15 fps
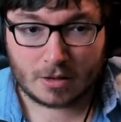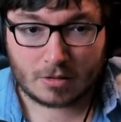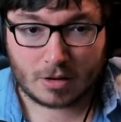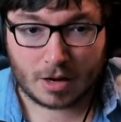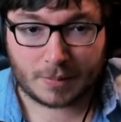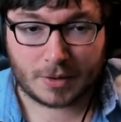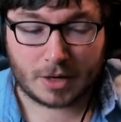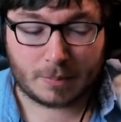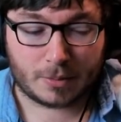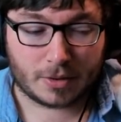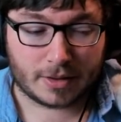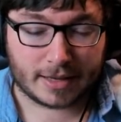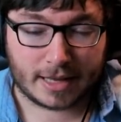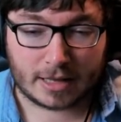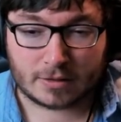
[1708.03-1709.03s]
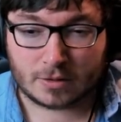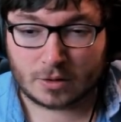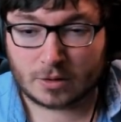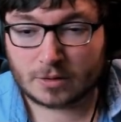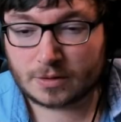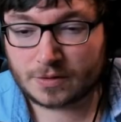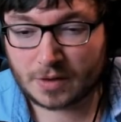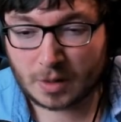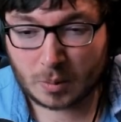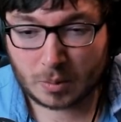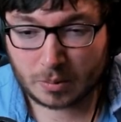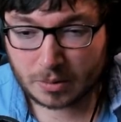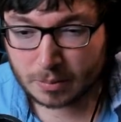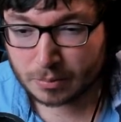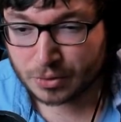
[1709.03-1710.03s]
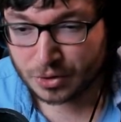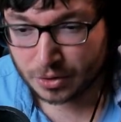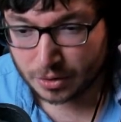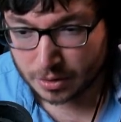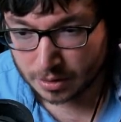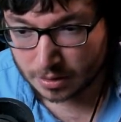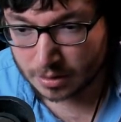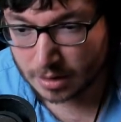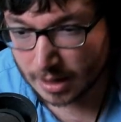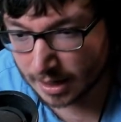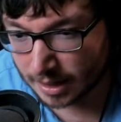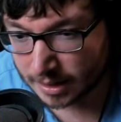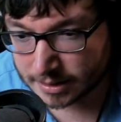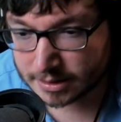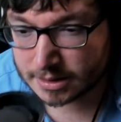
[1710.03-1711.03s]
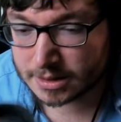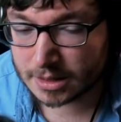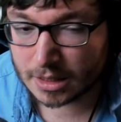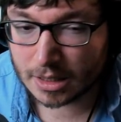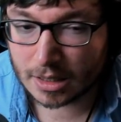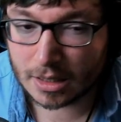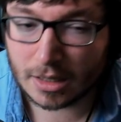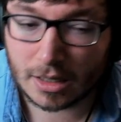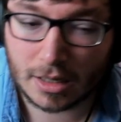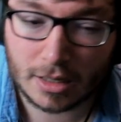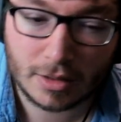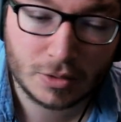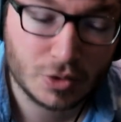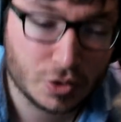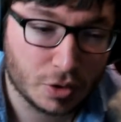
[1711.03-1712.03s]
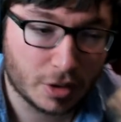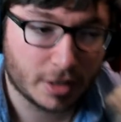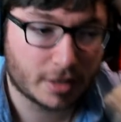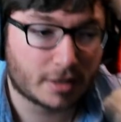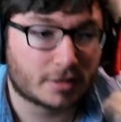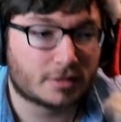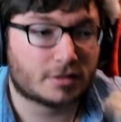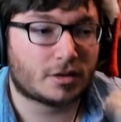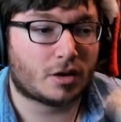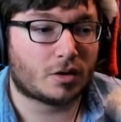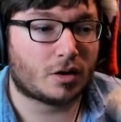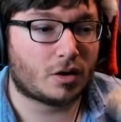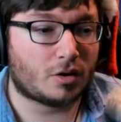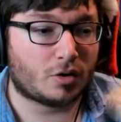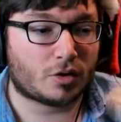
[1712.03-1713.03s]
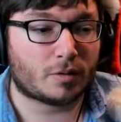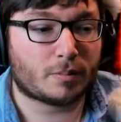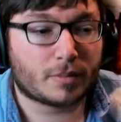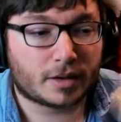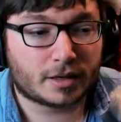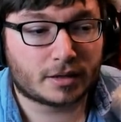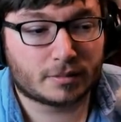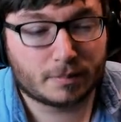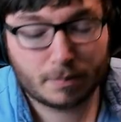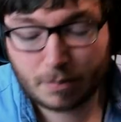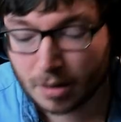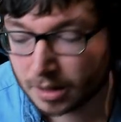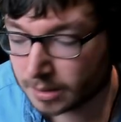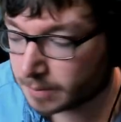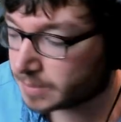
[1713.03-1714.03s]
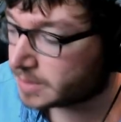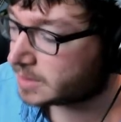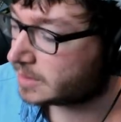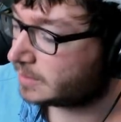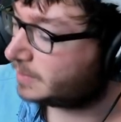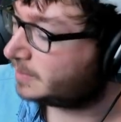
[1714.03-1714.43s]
Right, I'm going to put the kettle on. Does anyone want to brew? And I'll try and unclog my pipes.